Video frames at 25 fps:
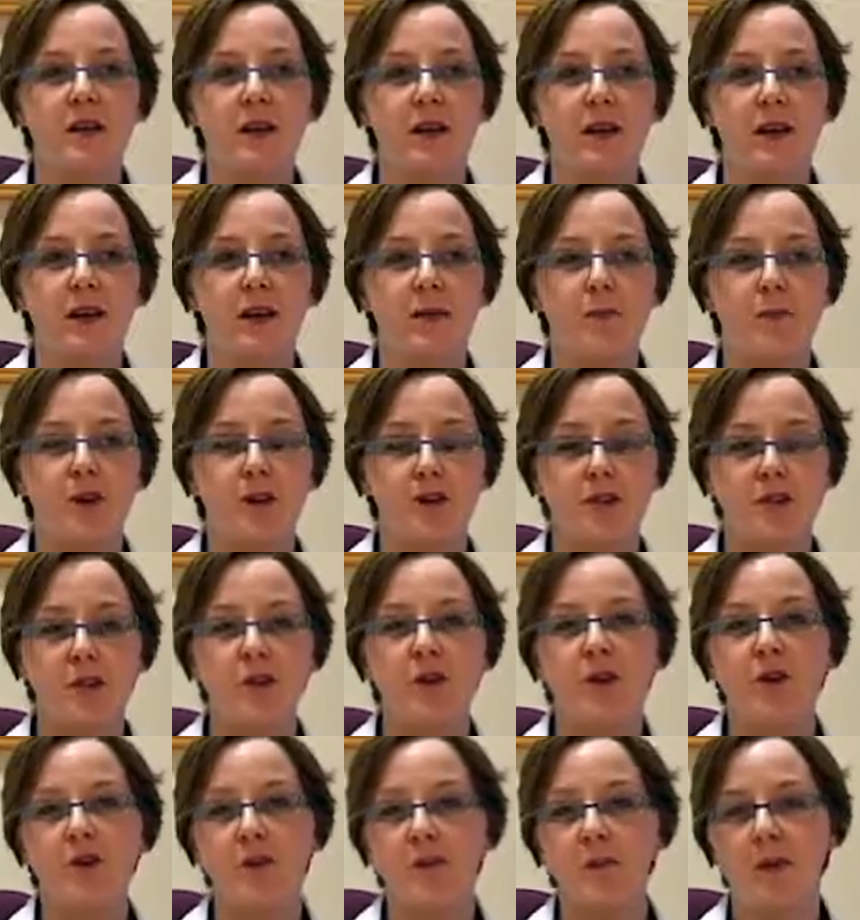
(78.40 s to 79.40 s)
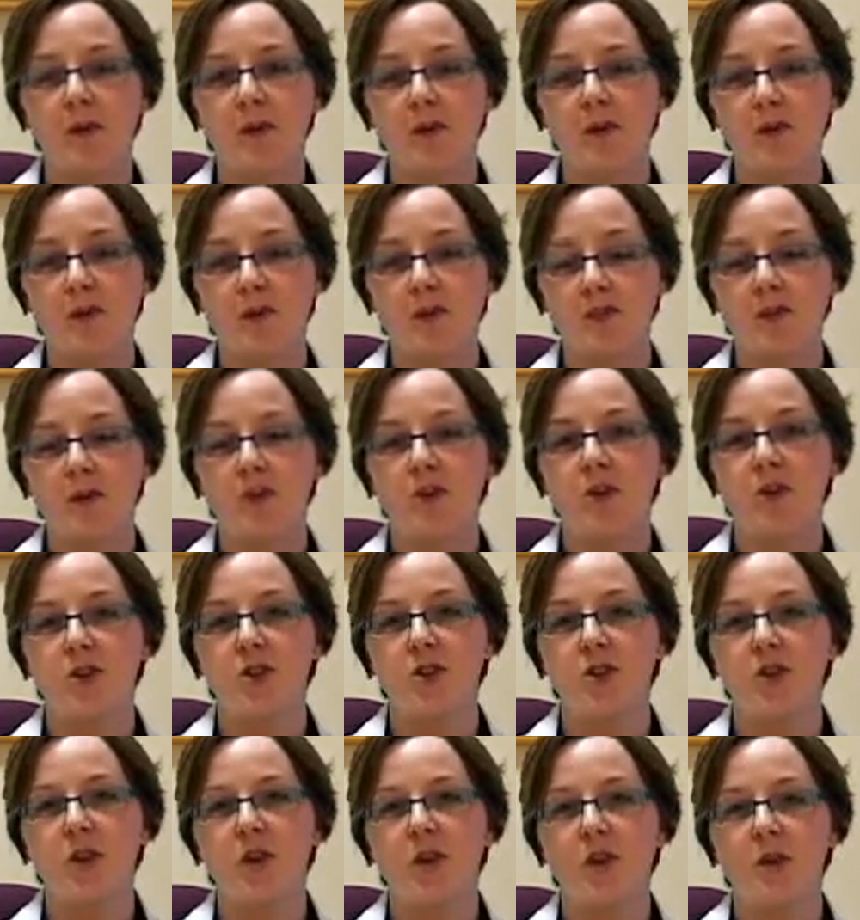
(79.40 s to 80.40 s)
um, I did cover biology, which
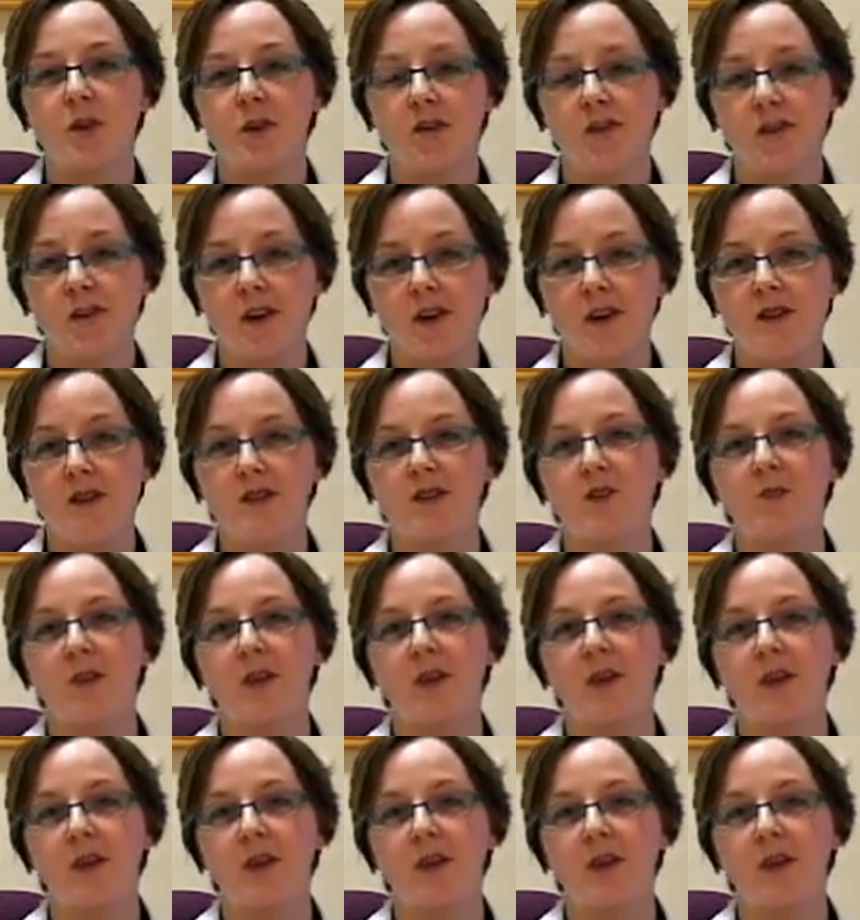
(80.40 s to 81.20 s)
I would advise doing